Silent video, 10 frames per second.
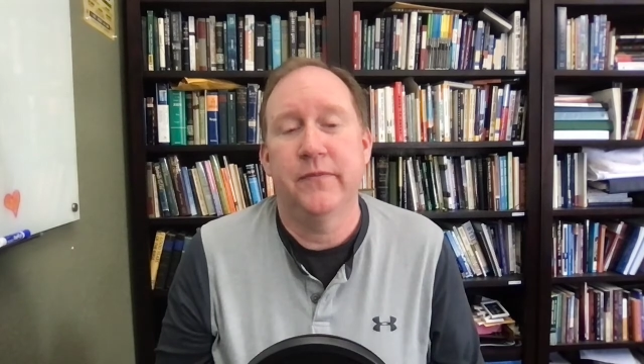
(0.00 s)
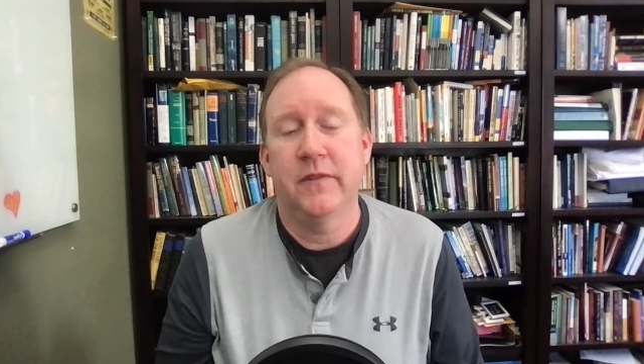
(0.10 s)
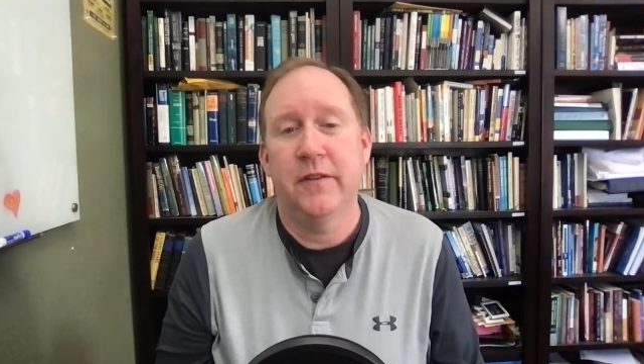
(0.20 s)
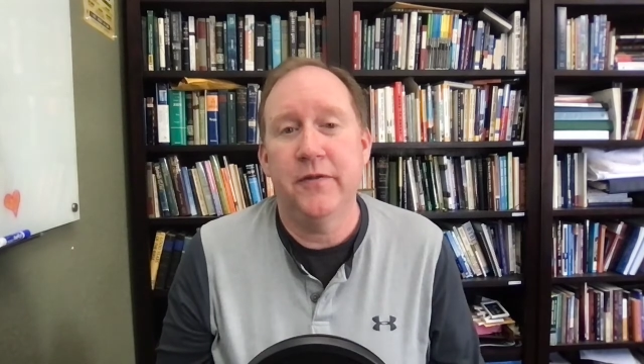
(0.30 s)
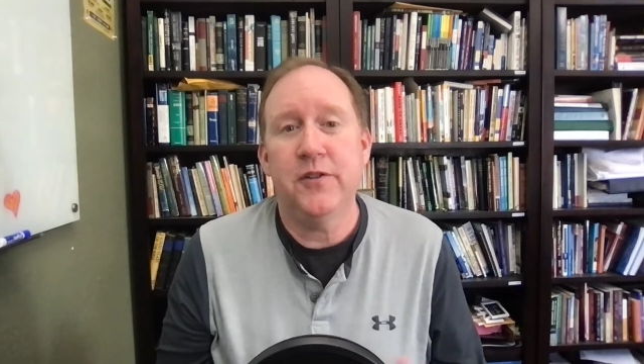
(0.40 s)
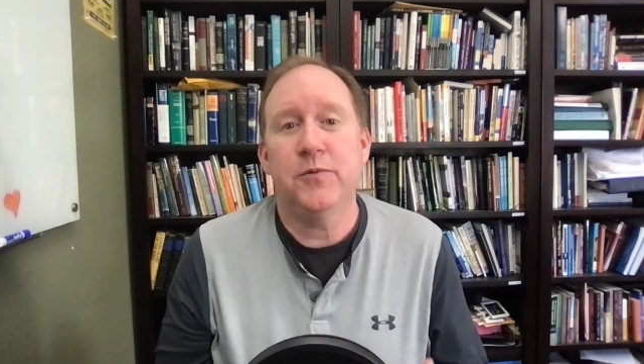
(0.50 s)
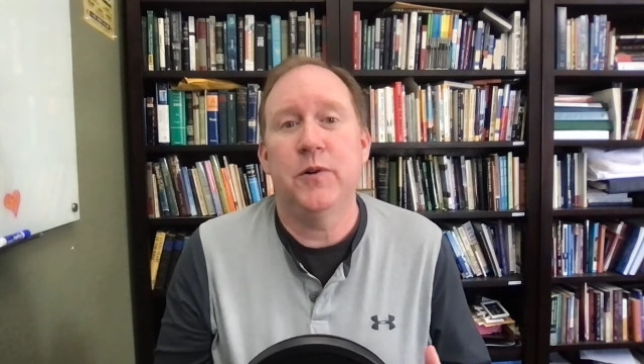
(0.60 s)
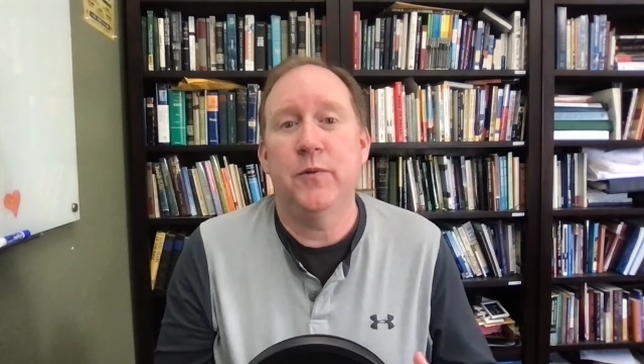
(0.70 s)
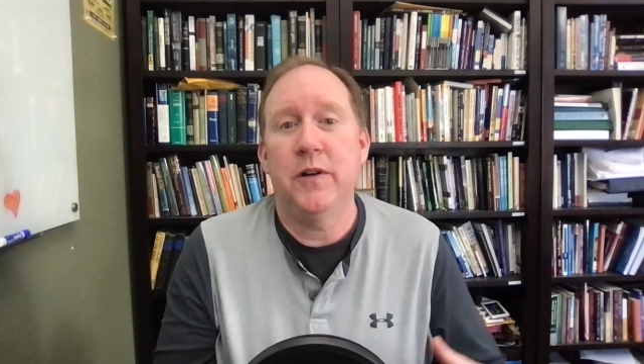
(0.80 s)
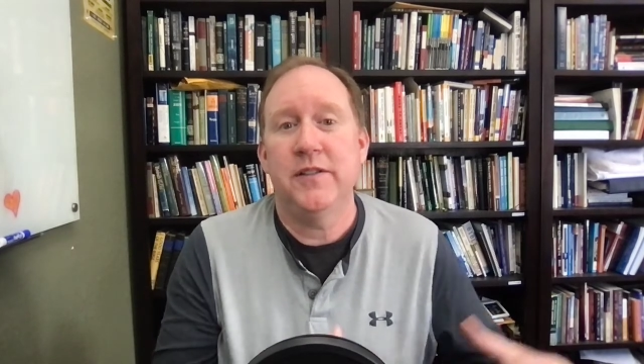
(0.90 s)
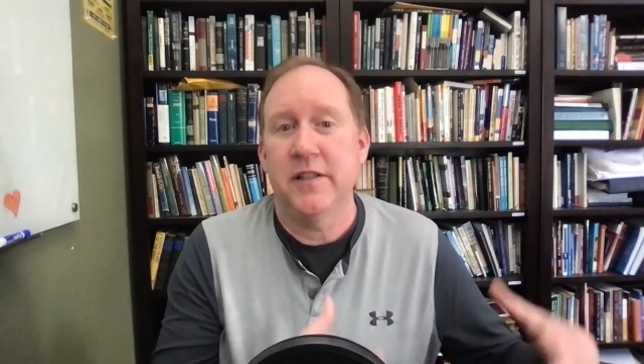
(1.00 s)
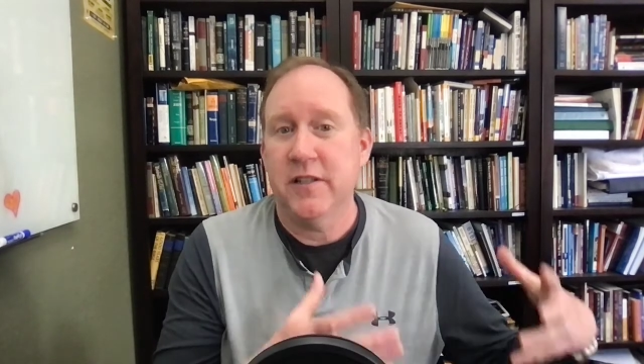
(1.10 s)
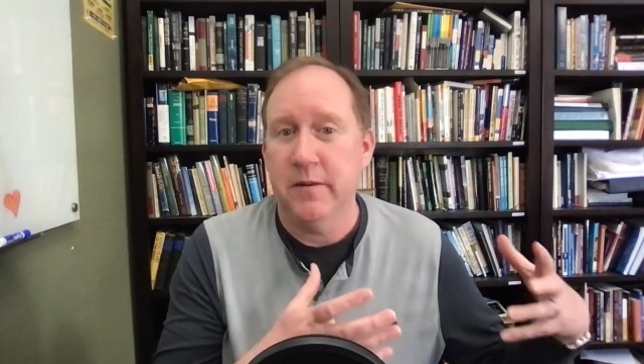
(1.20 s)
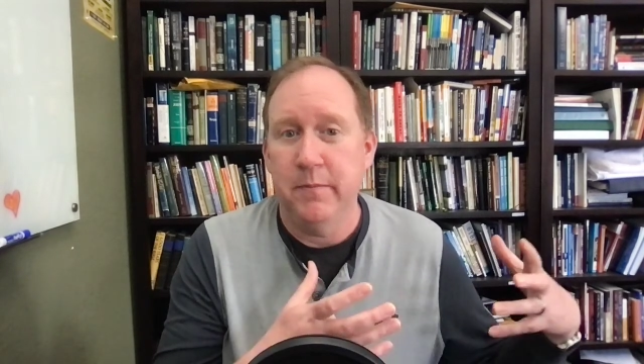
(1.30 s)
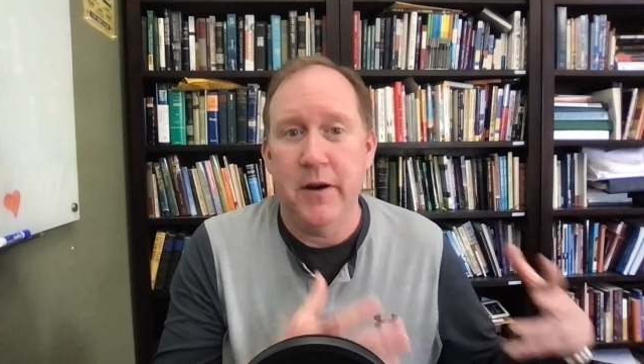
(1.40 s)
The first one was
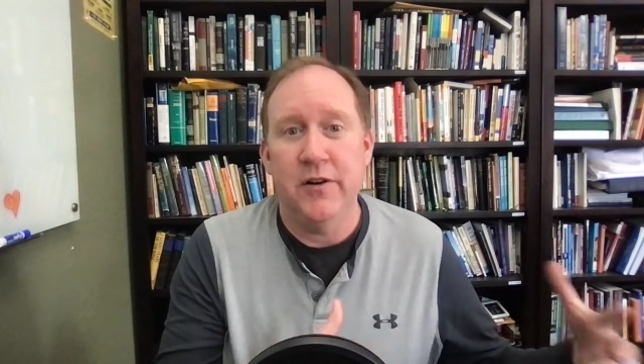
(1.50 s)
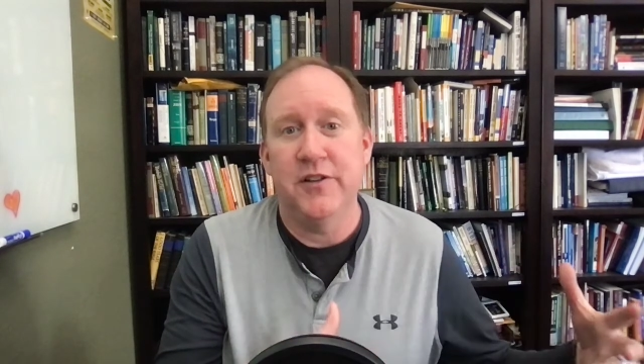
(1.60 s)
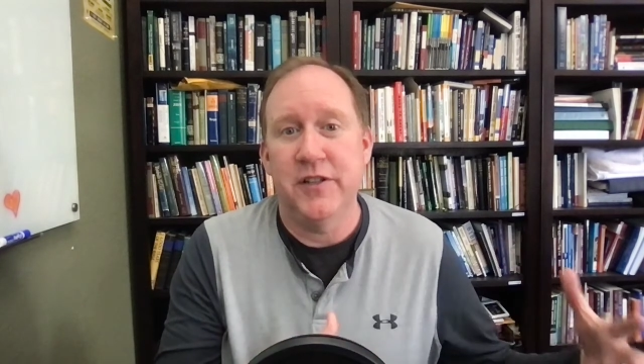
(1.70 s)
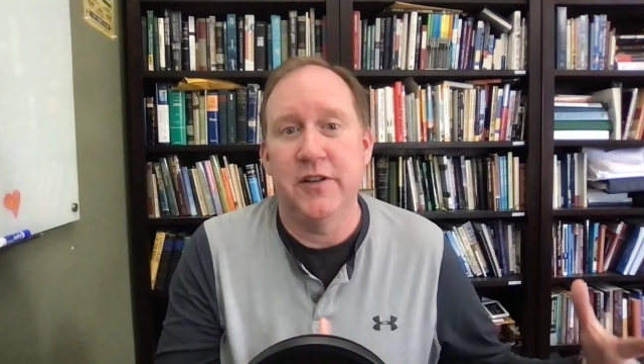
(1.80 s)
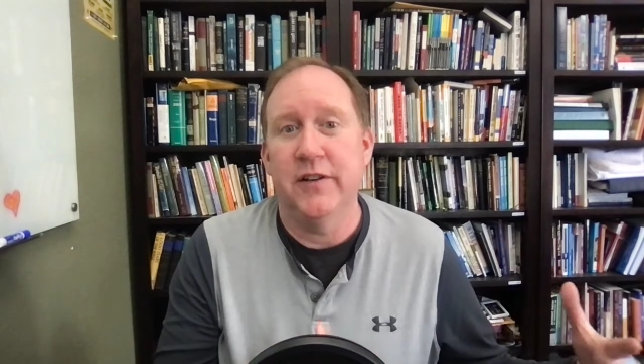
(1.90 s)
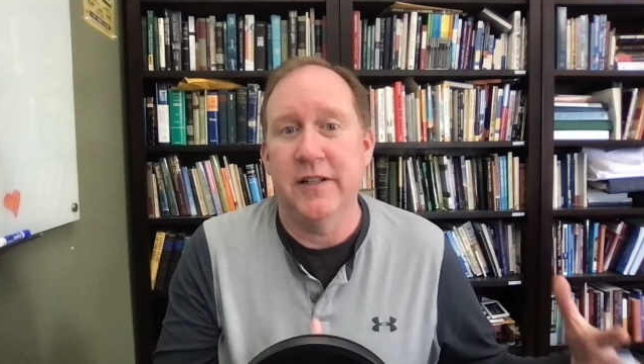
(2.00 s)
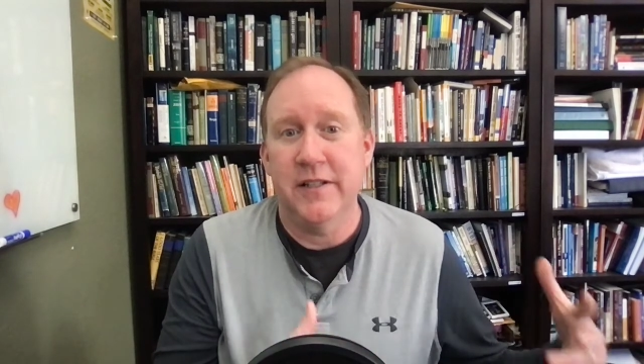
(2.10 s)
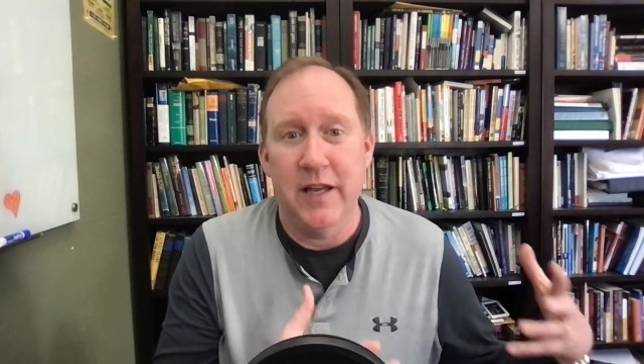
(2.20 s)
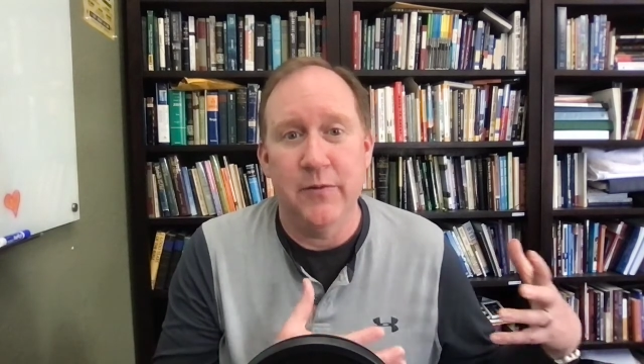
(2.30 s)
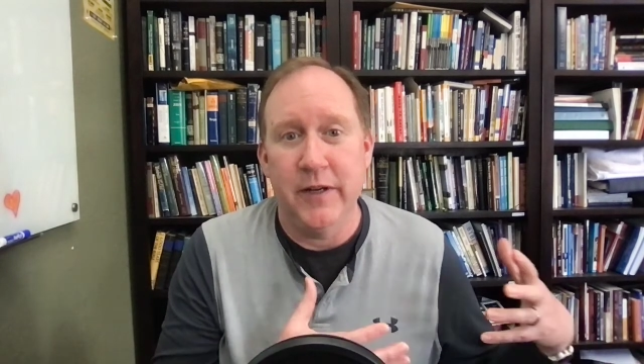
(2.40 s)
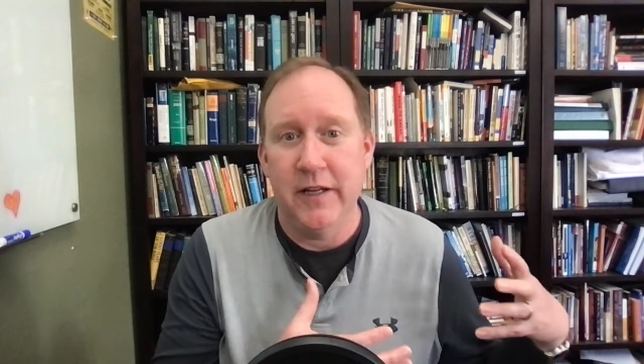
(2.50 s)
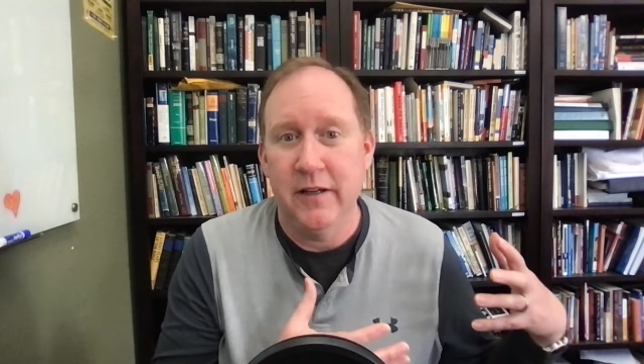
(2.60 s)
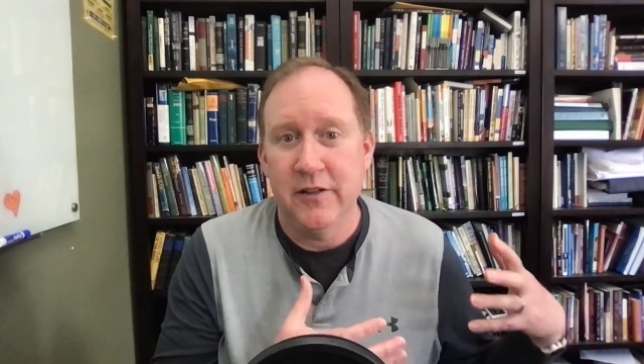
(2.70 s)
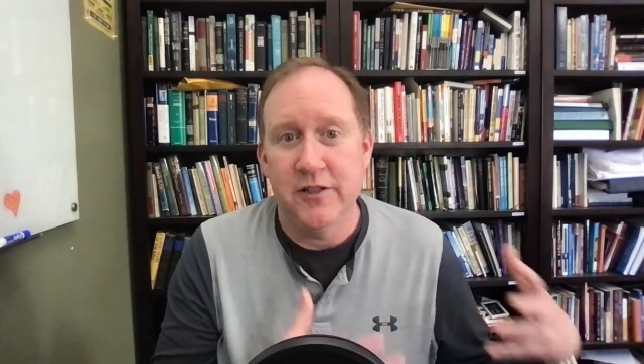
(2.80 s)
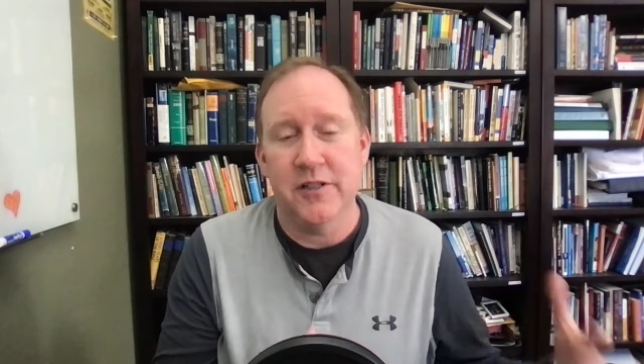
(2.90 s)
this marriage series that we
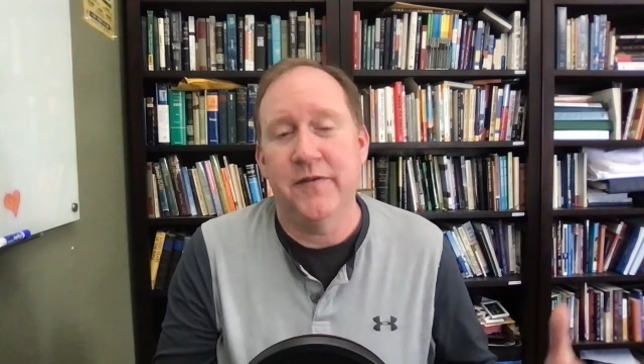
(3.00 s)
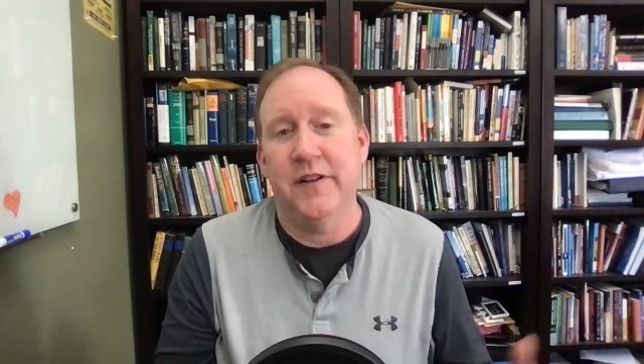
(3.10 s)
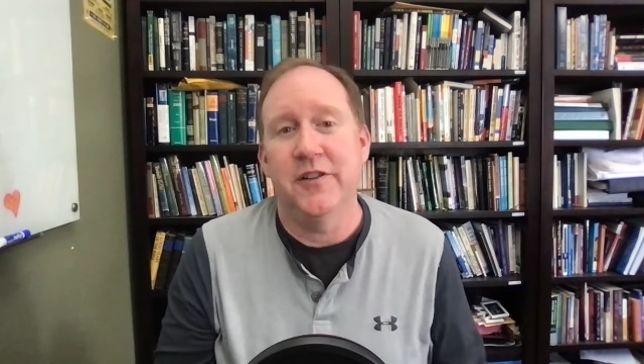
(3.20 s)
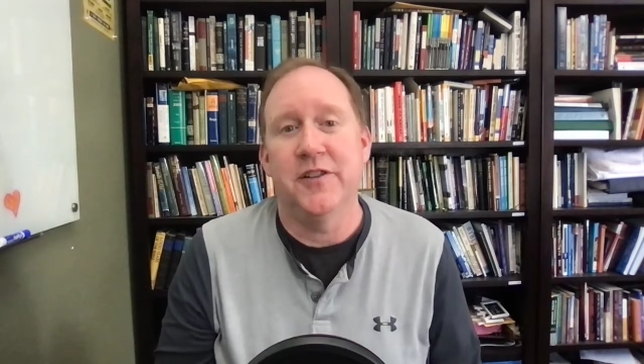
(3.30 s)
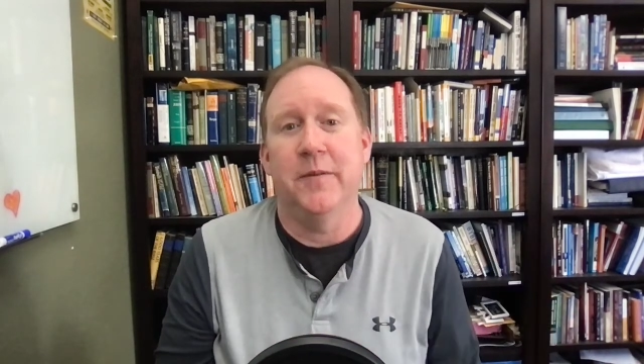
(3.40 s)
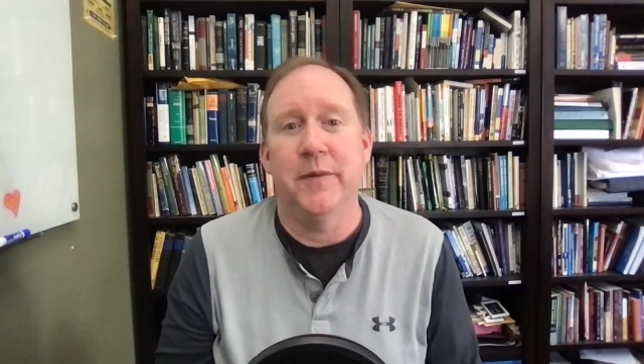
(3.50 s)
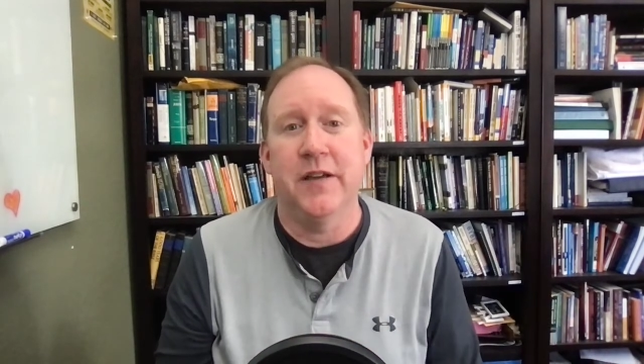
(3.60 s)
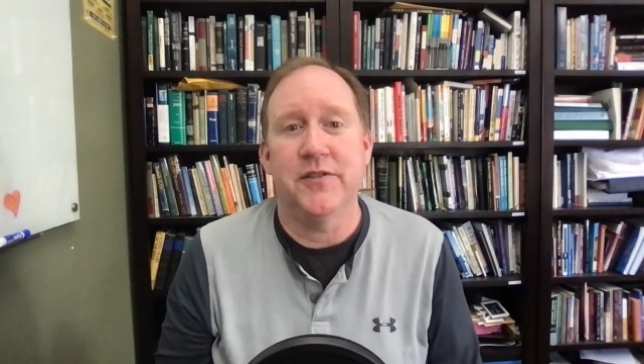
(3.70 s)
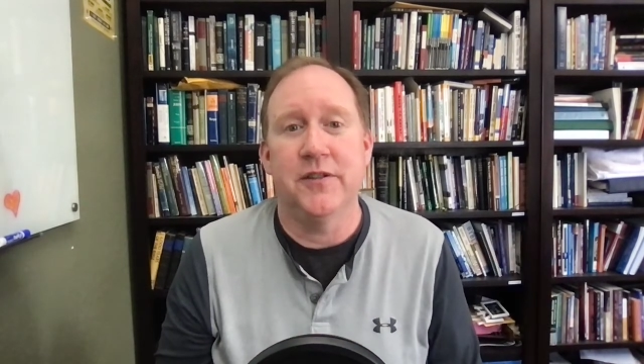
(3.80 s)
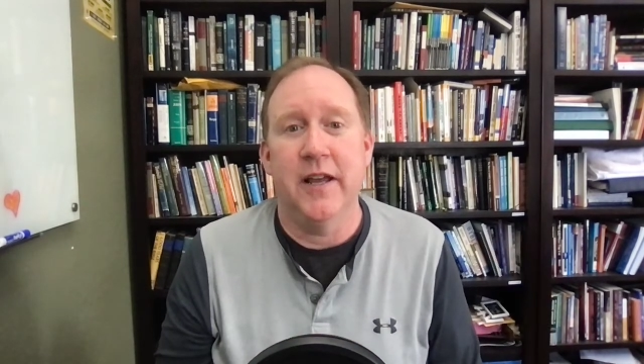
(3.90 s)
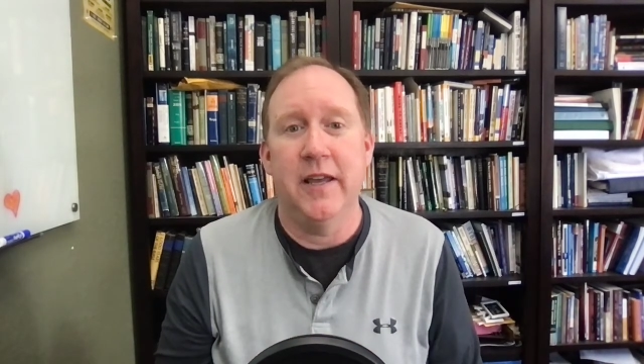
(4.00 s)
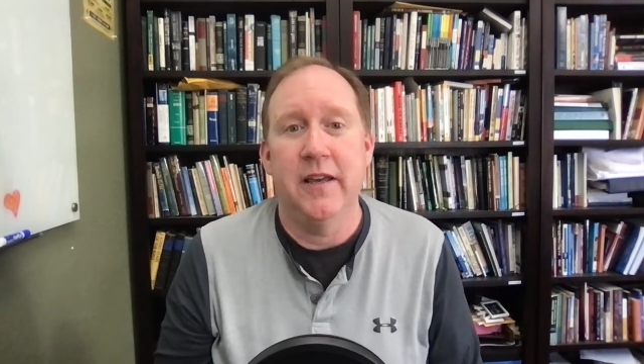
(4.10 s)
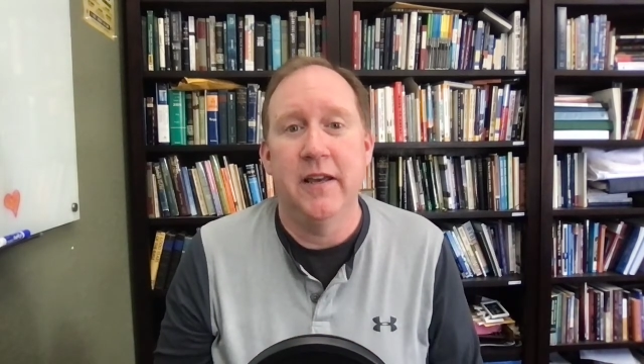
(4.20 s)
just finished up yesterday.